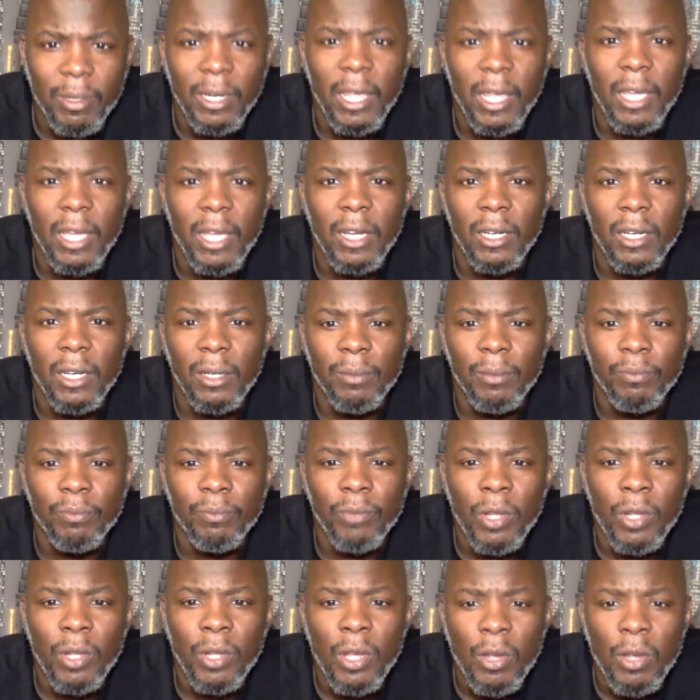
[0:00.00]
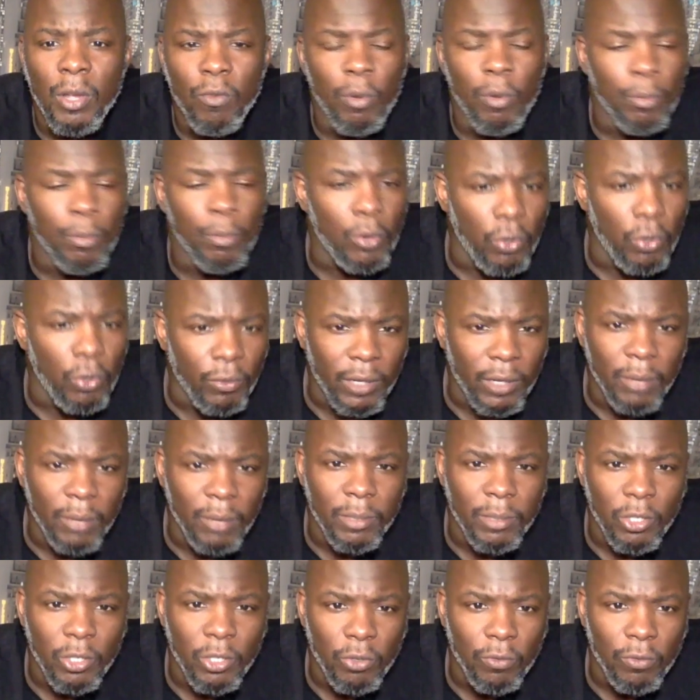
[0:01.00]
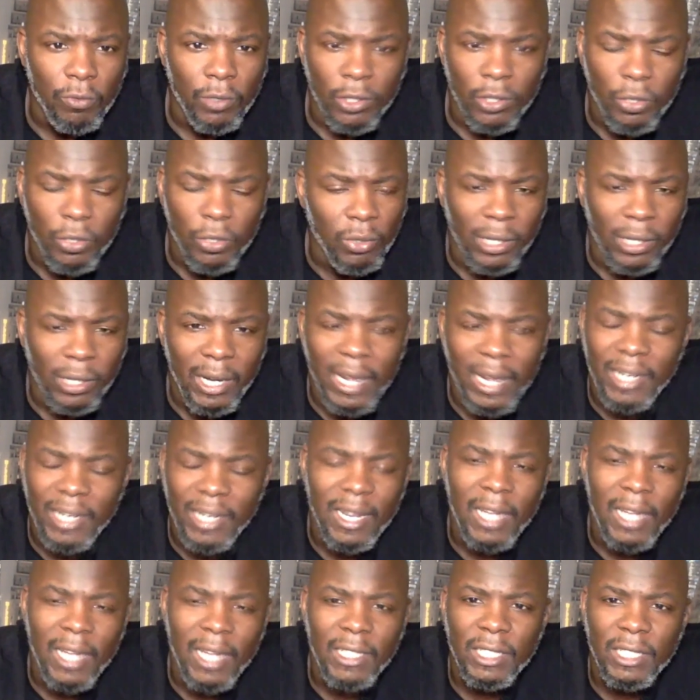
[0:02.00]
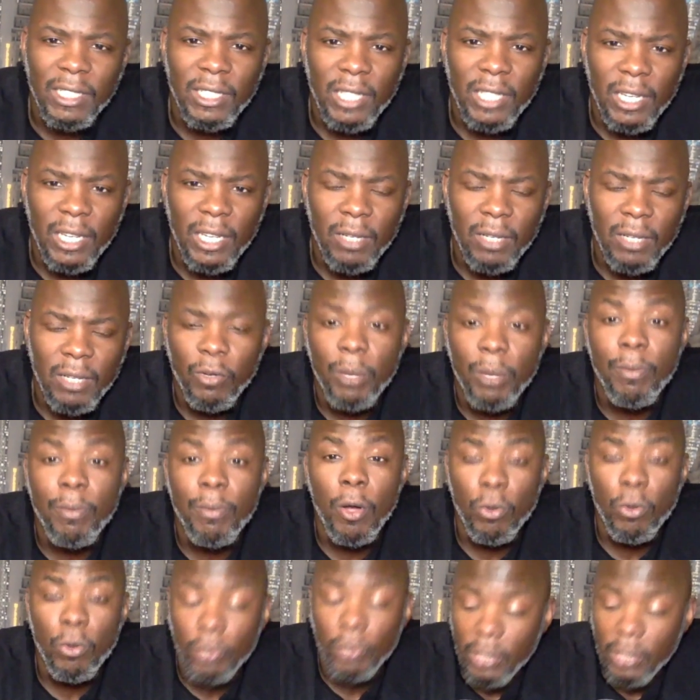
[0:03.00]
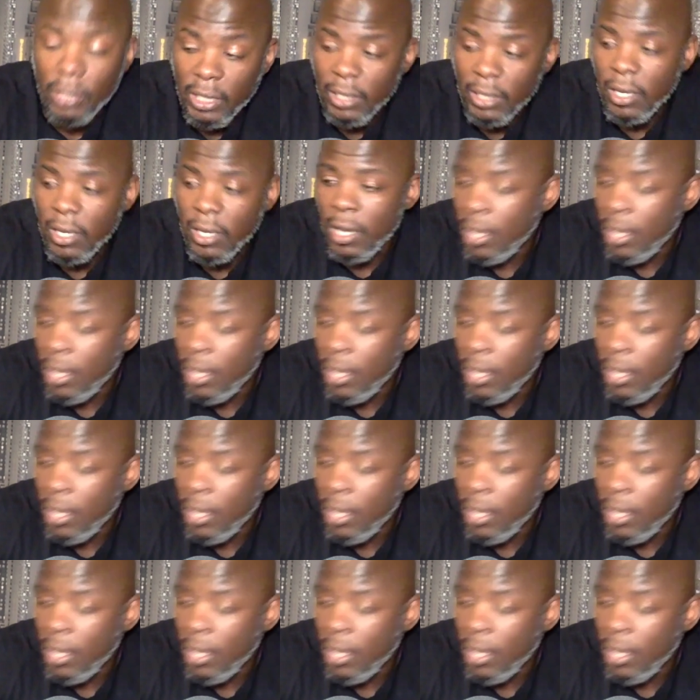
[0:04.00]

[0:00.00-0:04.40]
and they removed it due to that, and I just didn't repost it